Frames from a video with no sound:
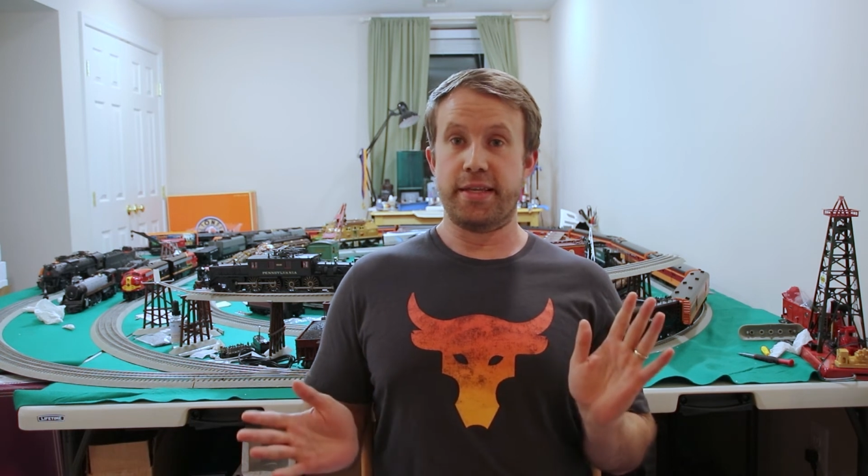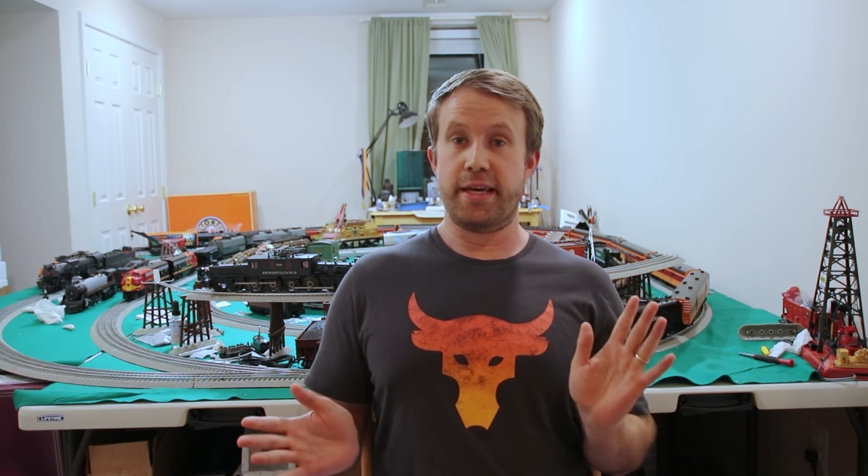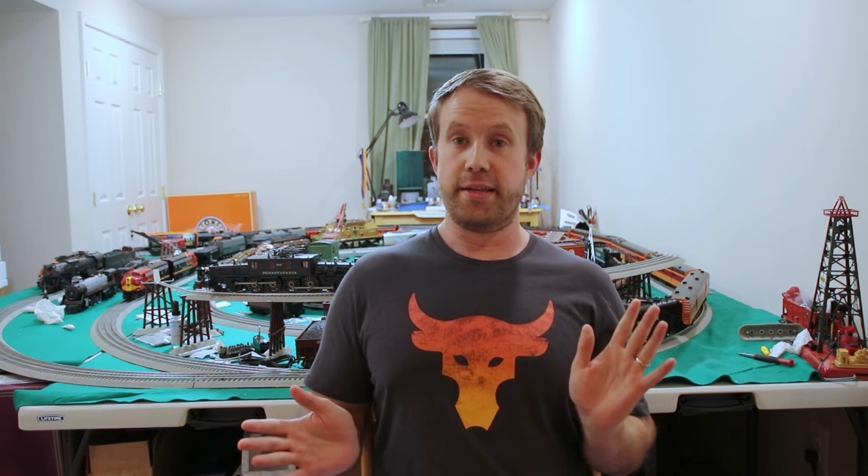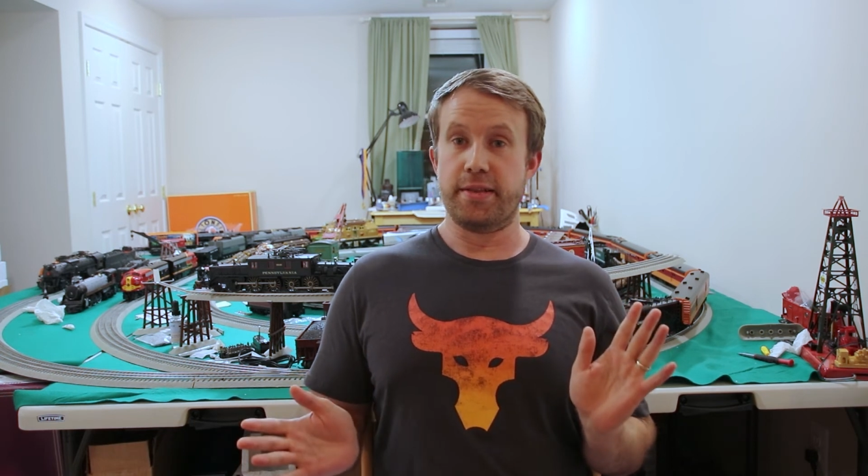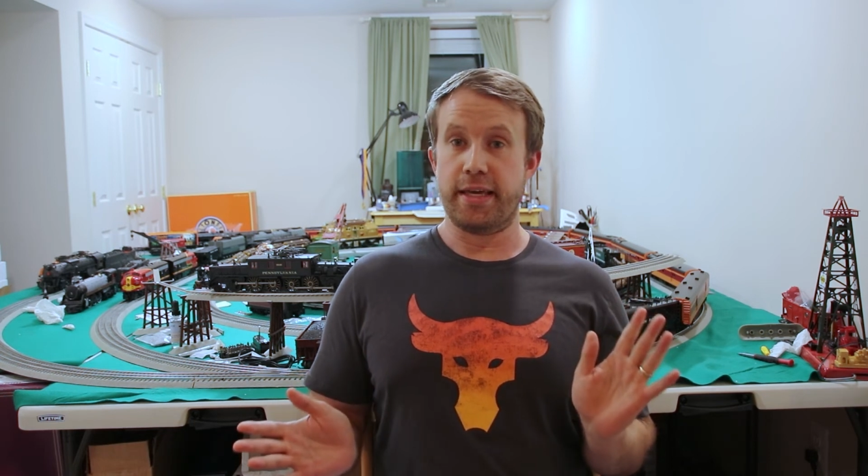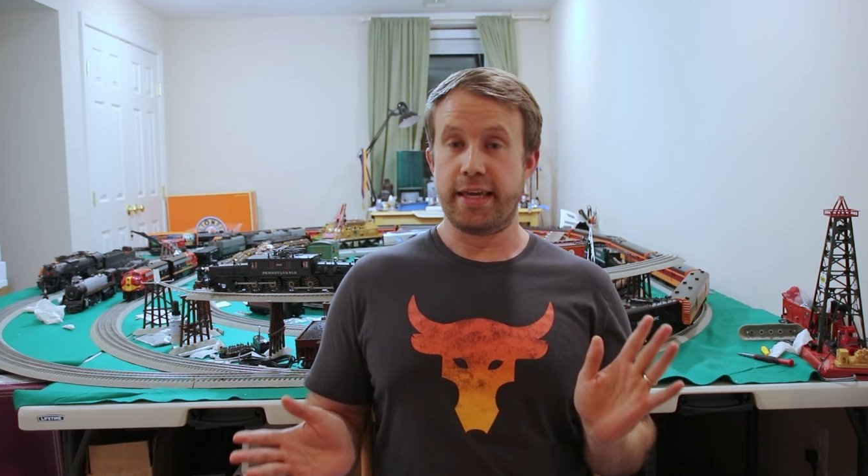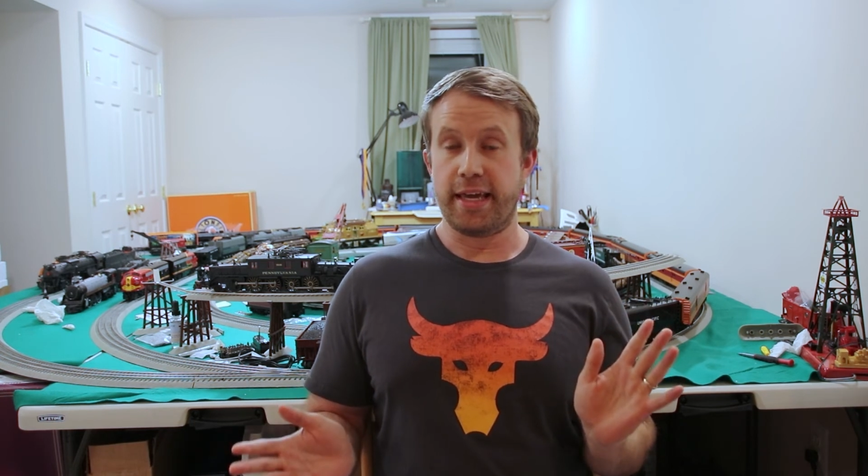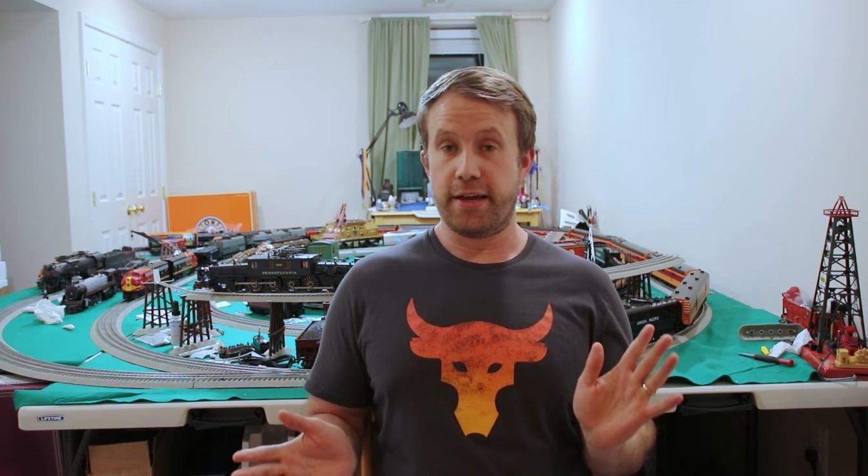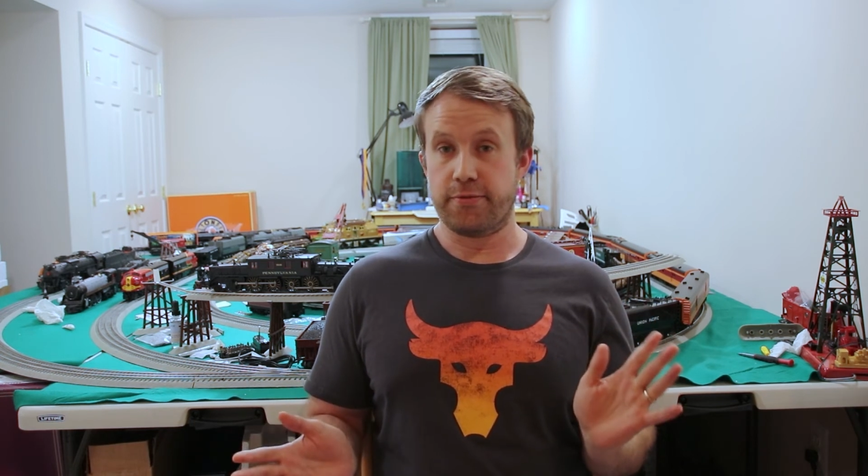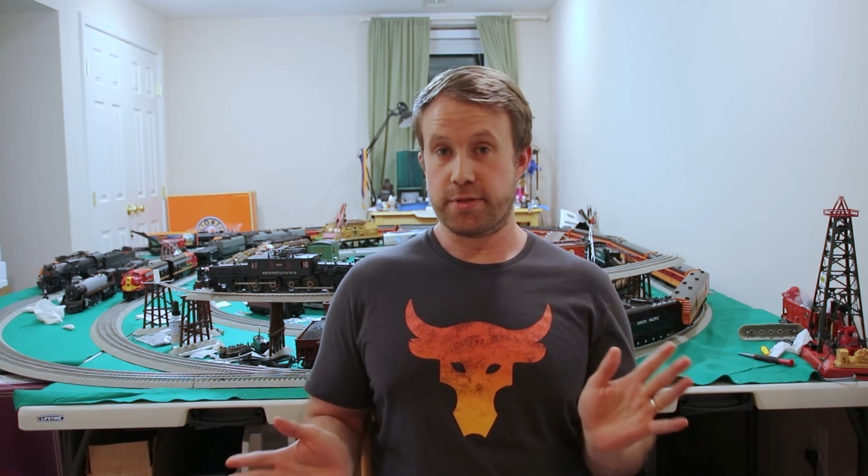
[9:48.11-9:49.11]
that they
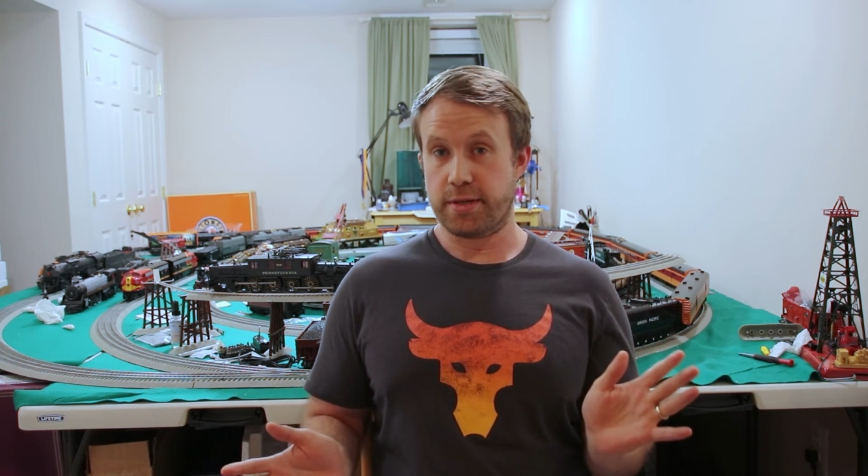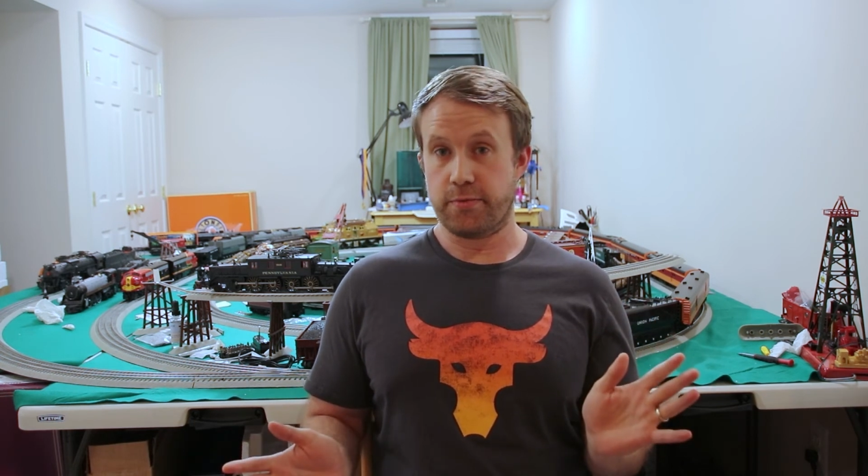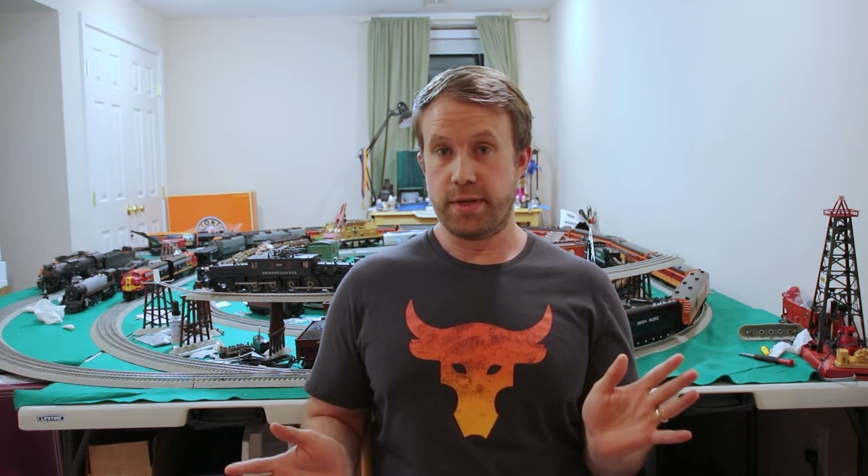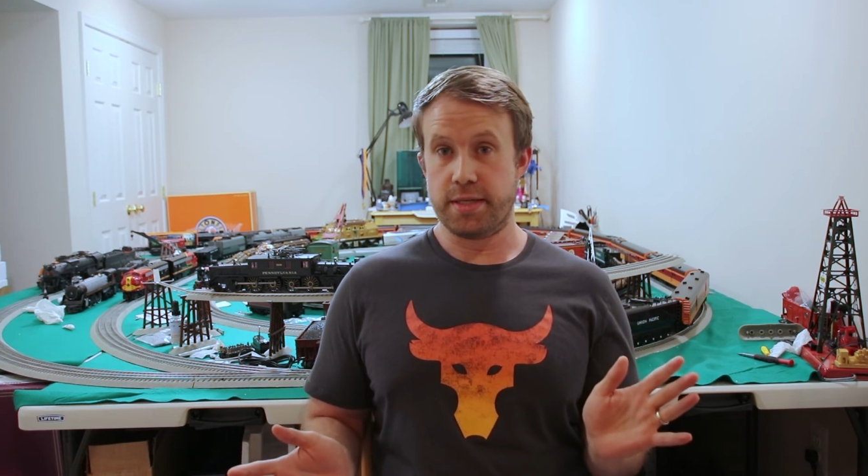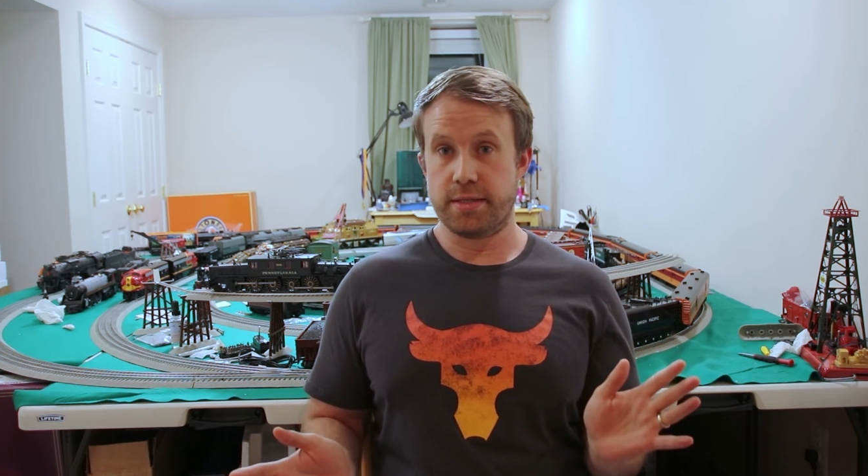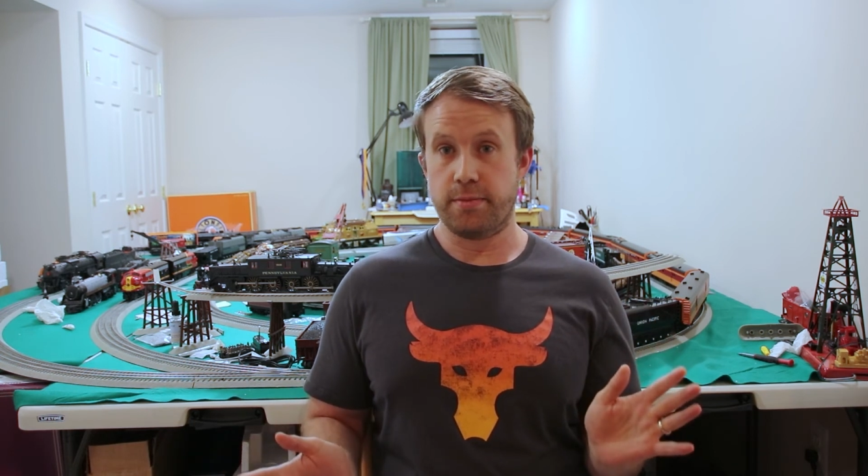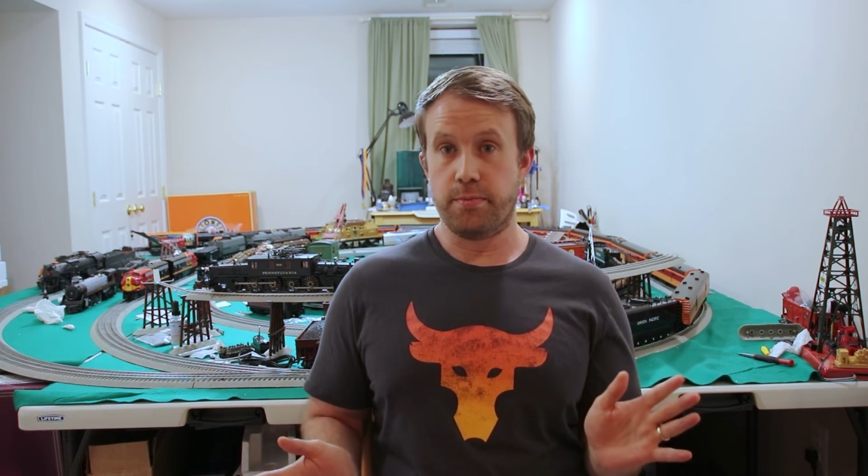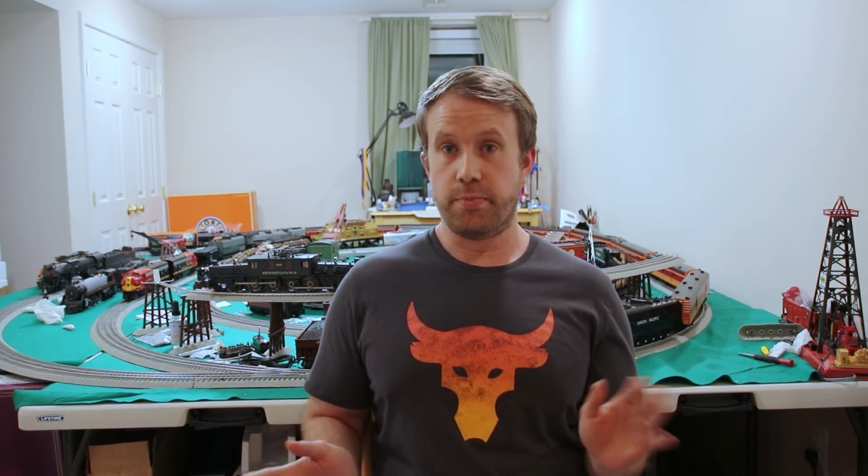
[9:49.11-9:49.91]
can't for some reason.